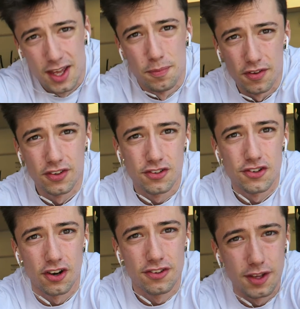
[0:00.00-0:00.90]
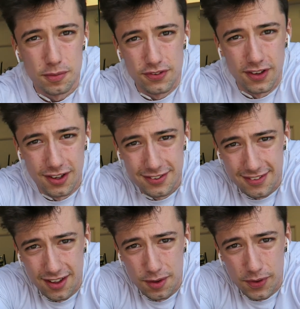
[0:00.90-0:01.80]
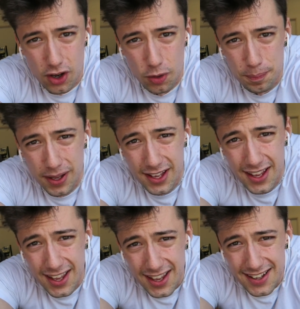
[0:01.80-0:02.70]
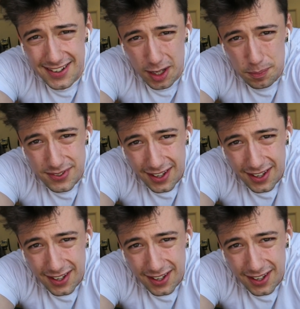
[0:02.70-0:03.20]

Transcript: Moving on to triceps first, we've got dips.